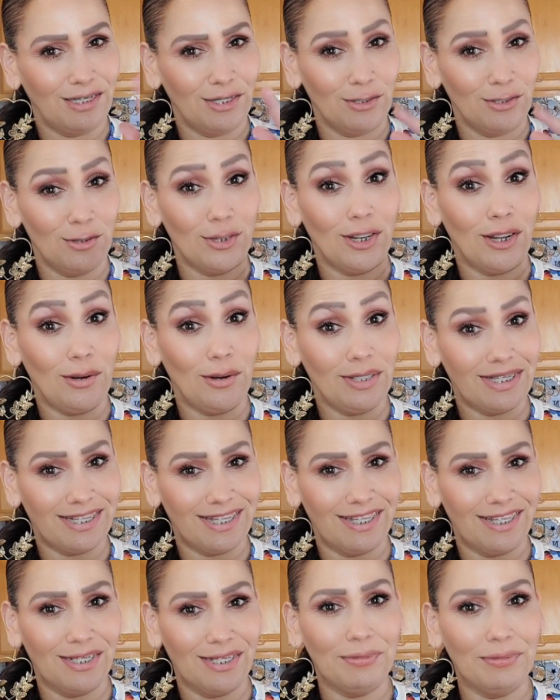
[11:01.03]
You know it's
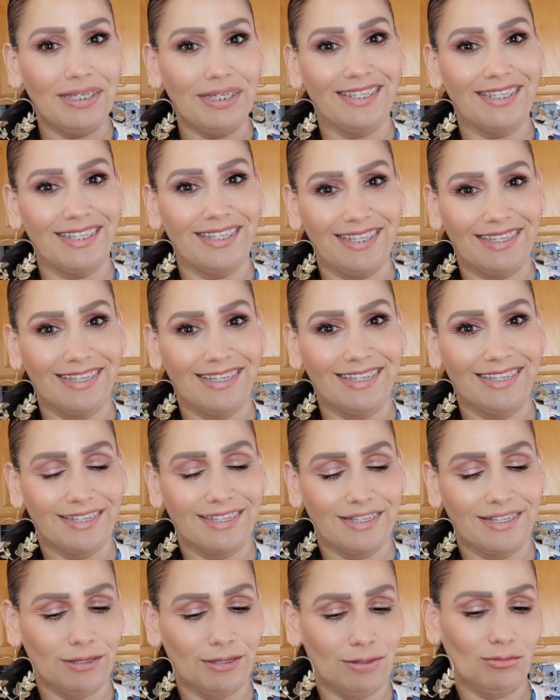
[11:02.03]
going to be good.
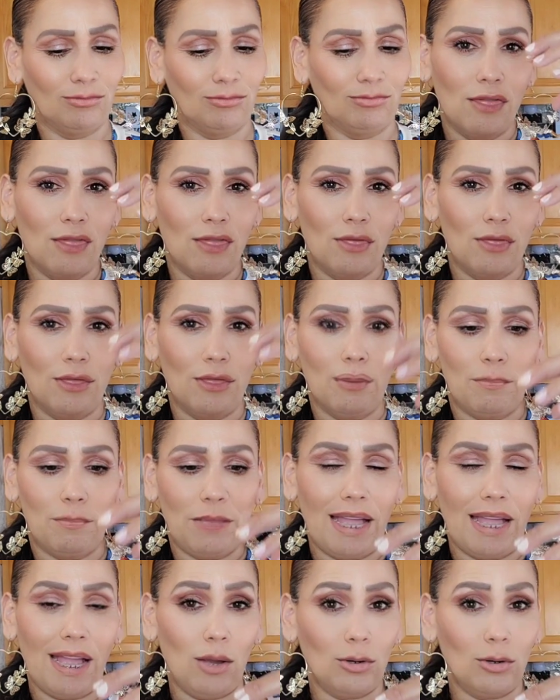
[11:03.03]
The
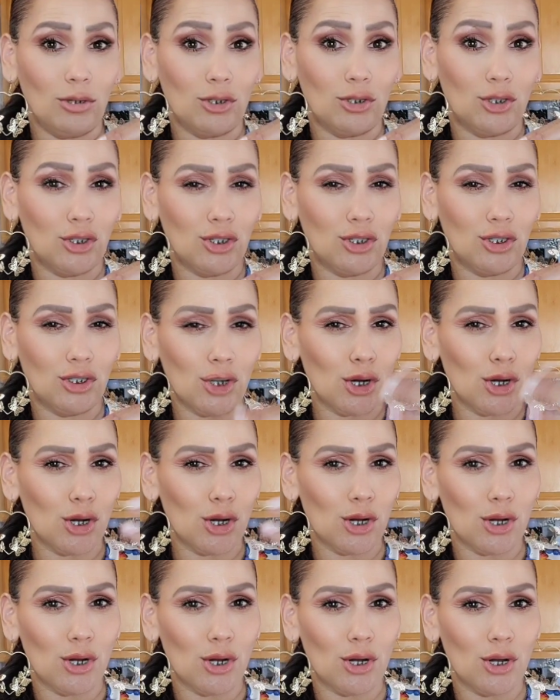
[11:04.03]
powdered
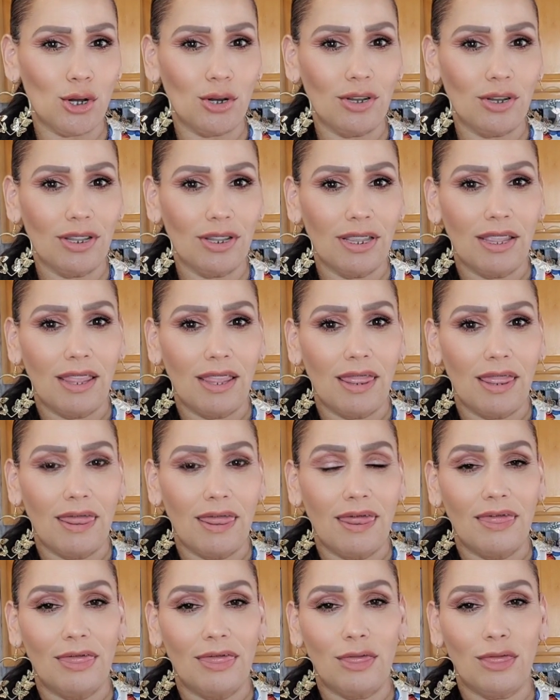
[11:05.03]
sugar,
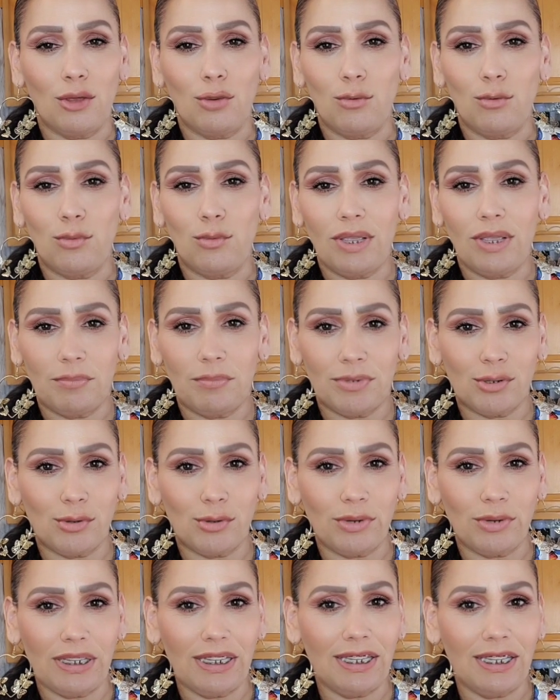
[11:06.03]
the whipped
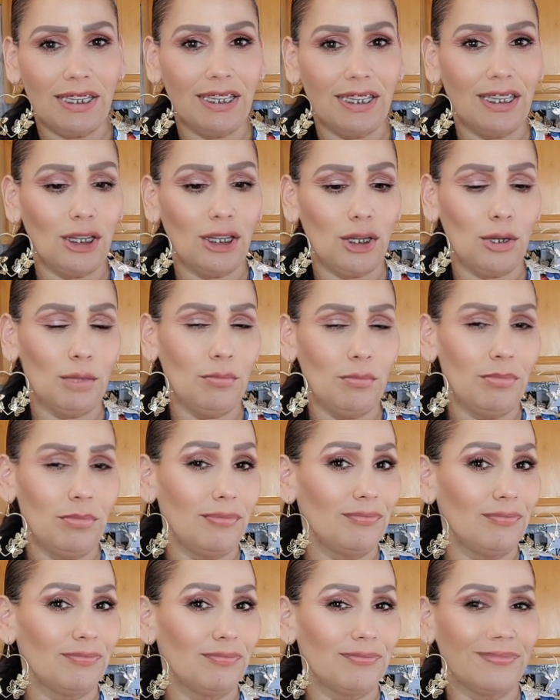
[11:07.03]
cream,
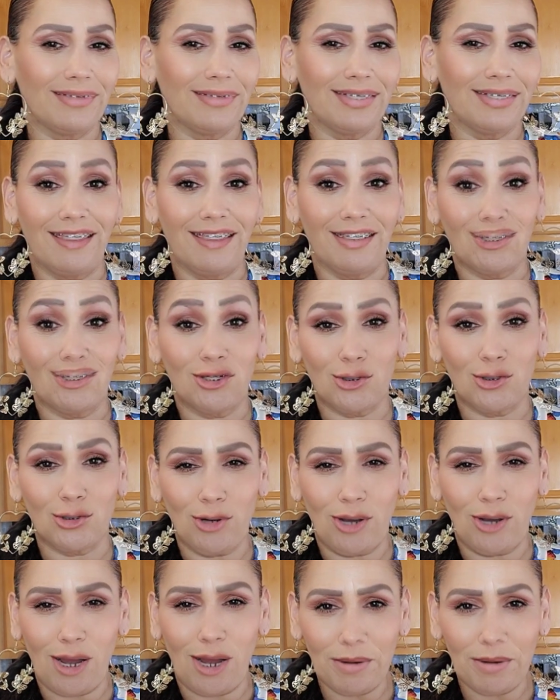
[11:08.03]
the
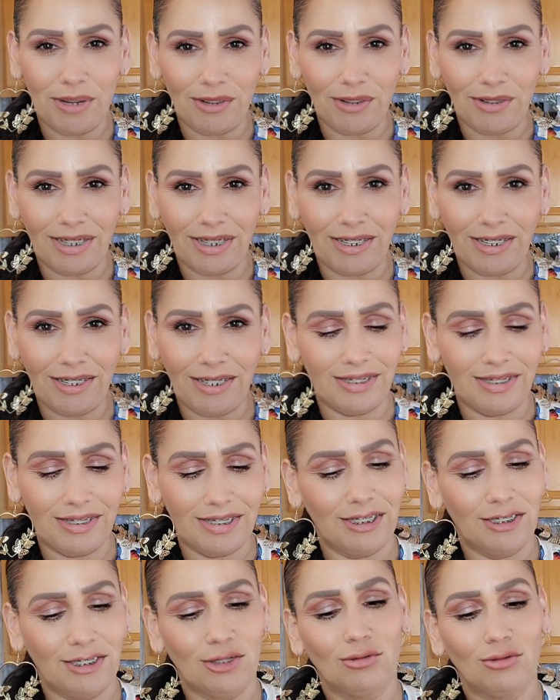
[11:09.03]

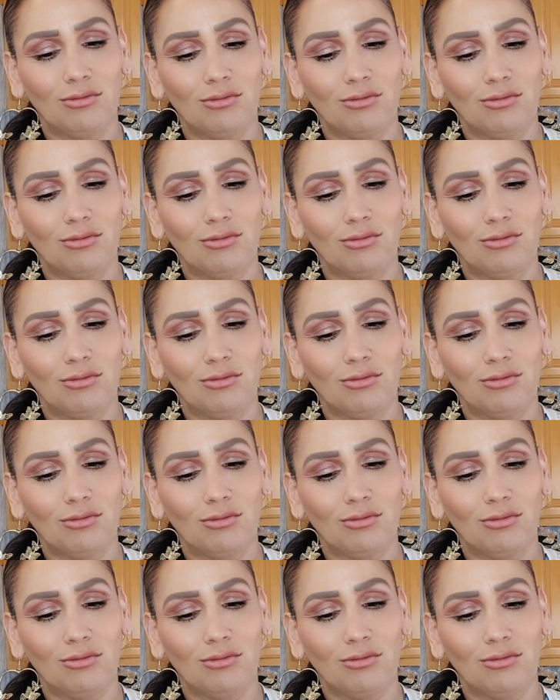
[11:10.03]
strawberries.